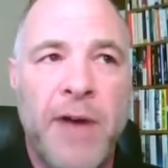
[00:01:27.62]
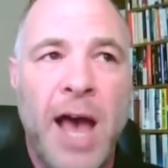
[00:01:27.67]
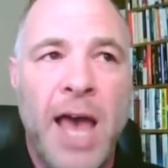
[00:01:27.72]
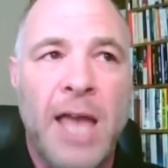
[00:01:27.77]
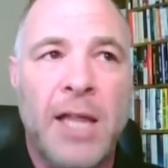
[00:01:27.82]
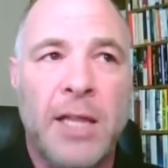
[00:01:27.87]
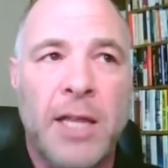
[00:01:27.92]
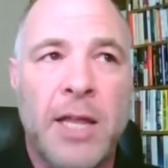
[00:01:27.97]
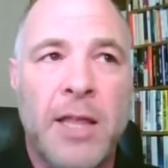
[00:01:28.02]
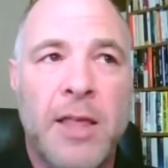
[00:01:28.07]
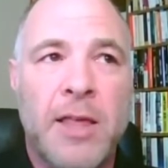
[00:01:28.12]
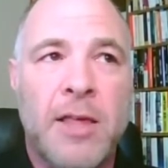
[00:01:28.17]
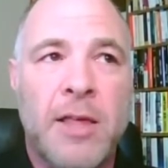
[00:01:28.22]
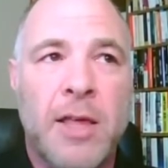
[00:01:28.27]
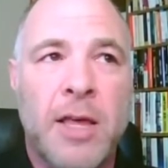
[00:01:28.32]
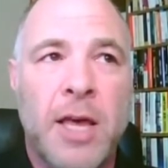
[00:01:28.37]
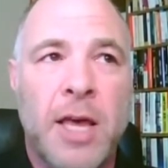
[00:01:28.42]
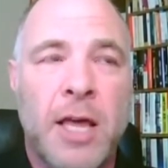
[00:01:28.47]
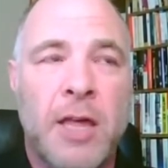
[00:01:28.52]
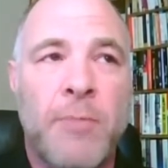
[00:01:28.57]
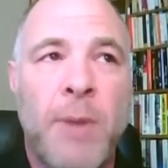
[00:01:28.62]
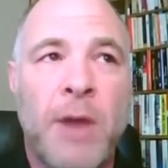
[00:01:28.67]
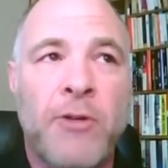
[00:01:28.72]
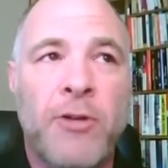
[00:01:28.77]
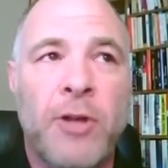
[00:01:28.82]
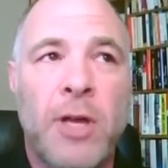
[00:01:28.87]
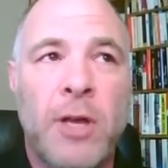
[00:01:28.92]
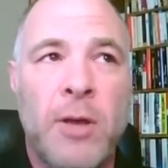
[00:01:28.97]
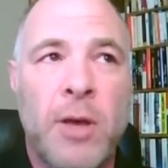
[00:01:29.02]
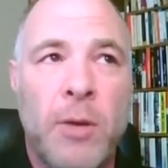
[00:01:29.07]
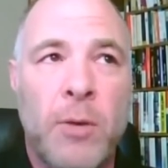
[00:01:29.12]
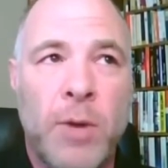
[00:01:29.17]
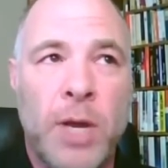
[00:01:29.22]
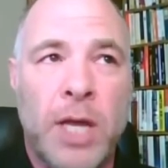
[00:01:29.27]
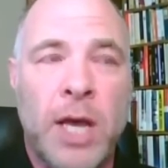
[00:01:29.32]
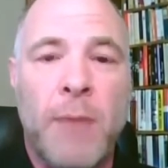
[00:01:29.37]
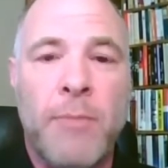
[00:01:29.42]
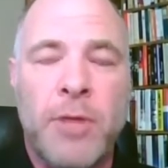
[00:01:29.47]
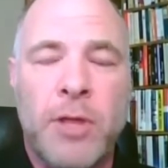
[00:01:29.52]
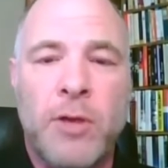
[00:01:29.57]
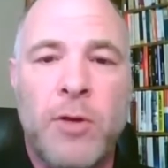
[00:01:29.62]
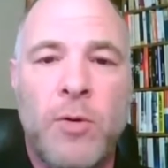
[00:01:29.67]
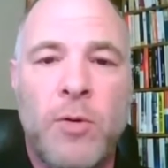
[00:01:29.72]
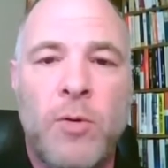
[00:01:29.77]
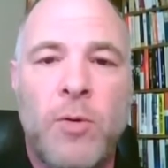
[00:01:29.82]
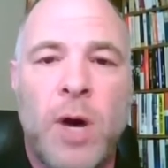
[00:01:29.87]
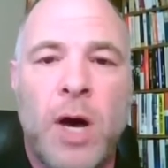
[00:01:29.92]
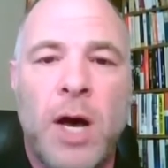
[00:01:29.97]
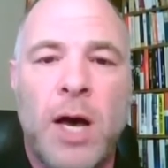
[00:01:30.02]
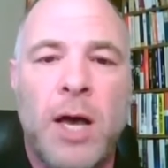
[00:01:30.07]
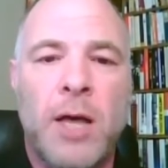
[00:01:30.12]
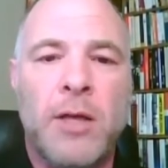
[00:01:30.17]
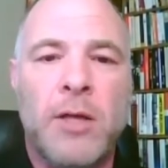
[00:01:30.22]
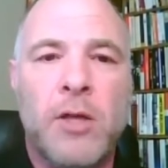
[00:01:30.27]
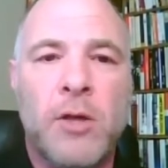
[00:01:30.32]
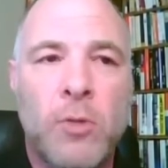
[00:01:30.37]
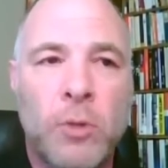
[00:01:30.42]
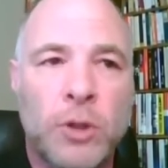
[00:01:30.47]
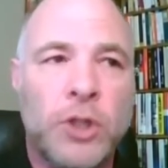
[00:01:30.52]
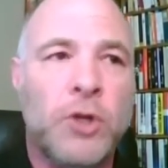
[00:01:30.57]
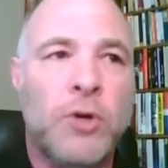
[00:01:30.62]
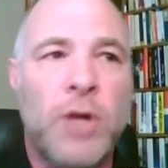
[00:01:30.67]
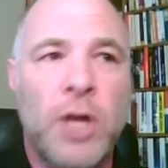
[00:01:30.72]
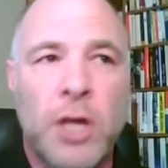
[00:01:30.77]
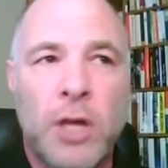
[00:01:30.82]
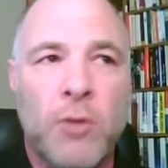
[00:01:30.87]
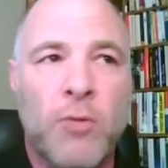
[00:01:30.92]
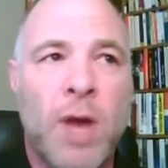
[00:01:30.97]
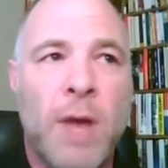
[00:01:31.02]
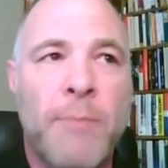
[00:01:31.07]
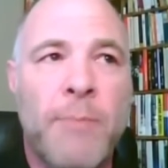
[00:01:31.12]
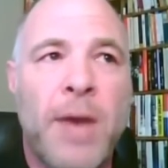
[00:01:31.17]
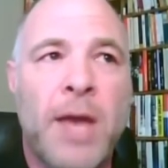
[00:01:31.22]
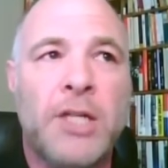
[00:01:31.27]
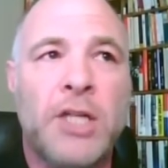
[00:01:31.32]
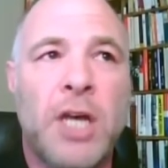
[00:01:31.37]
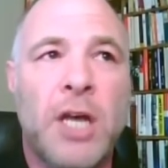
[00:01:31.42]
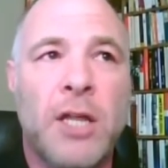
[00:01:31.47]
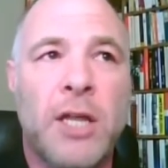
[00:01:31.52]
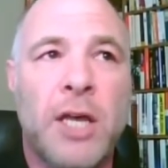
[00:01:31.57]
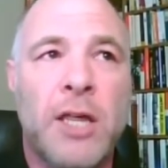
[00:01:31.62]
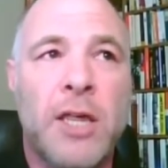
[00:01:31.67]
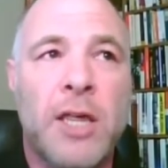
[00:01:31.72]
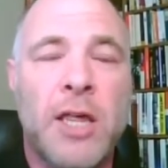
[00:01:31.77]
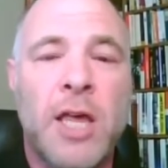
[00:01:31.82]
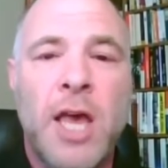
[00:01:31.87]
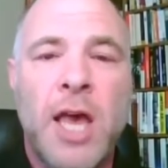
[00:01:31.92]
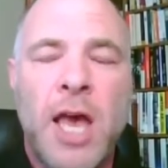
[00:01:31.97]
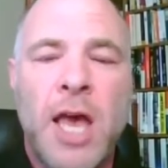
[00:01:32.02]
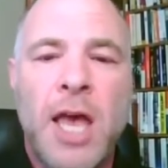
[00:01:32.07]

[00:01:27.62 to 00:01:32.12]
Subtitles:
violence, especially when it comes to school shootings and rampage killings, is